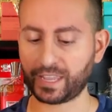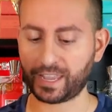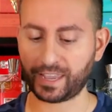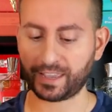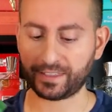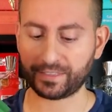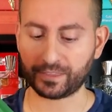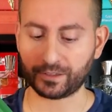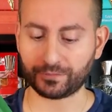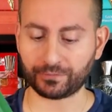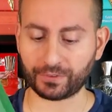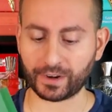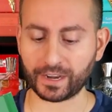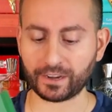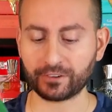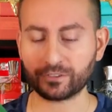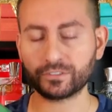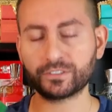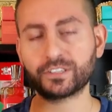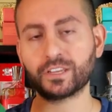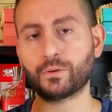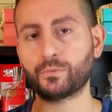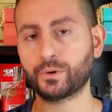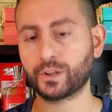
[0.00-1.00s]
and the
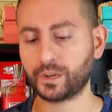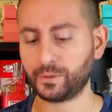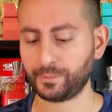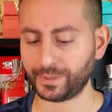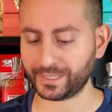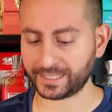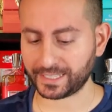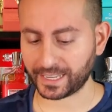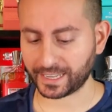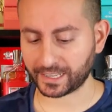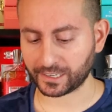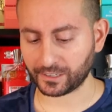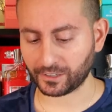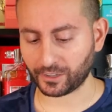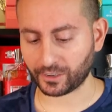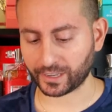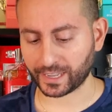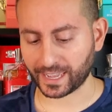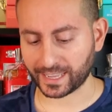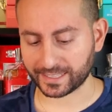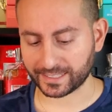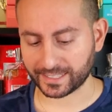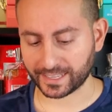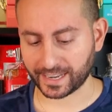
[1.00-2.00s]
fragrance that we're going to be taking a
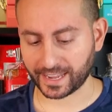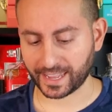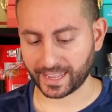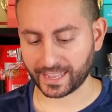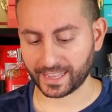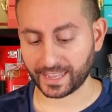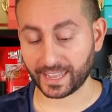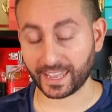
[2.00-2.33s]
look at today